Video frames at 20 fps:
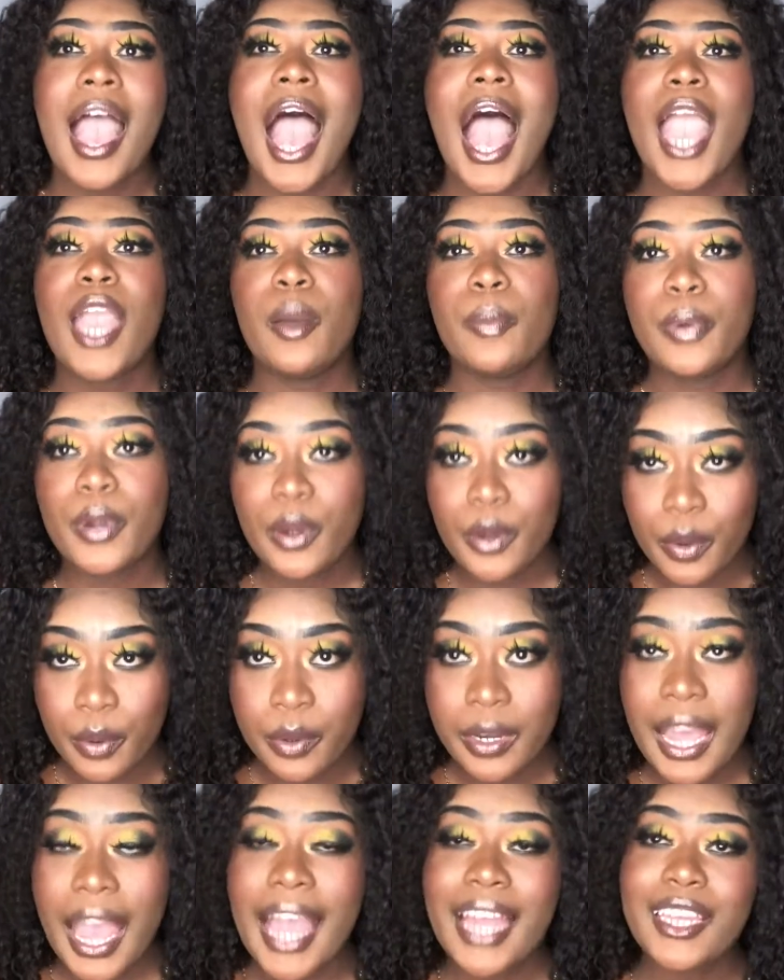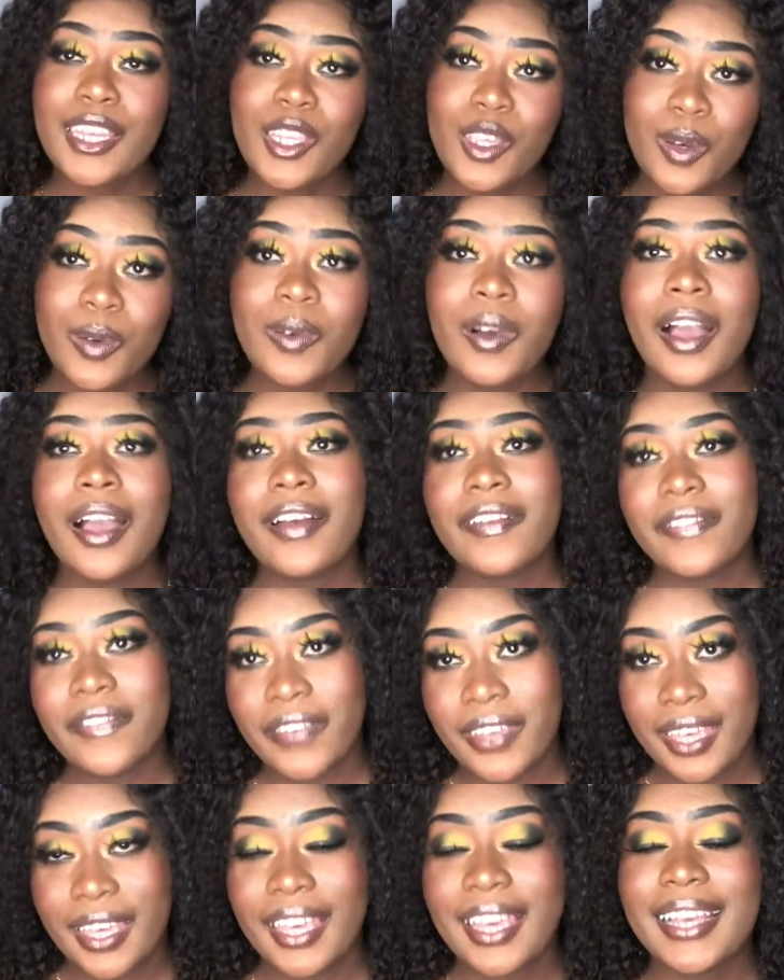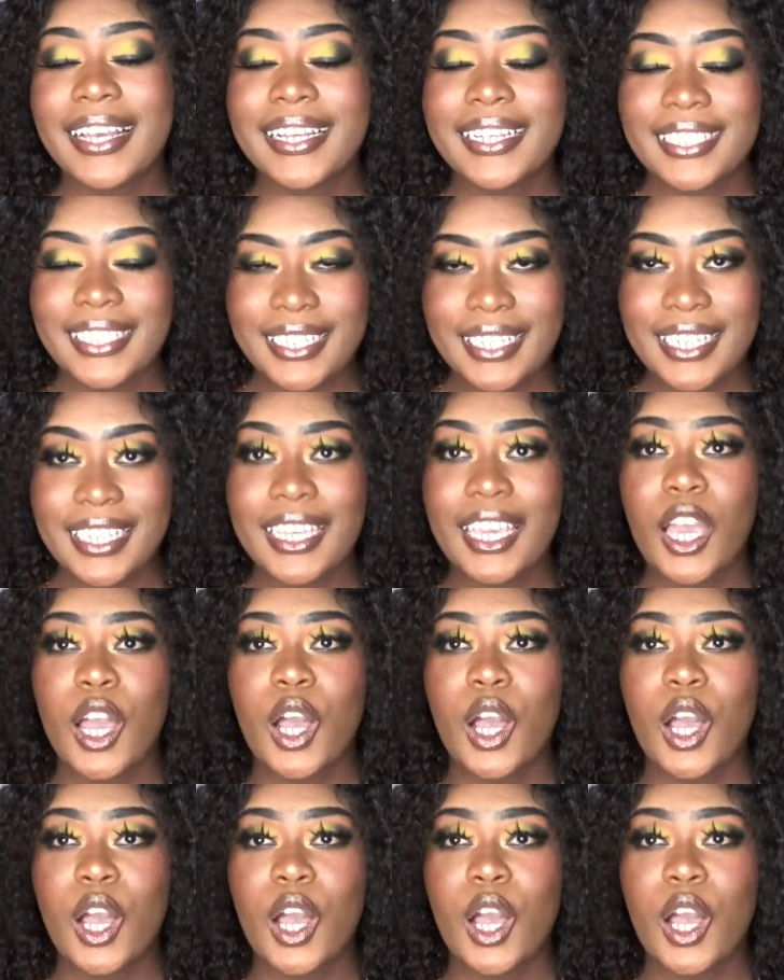I upload a new video.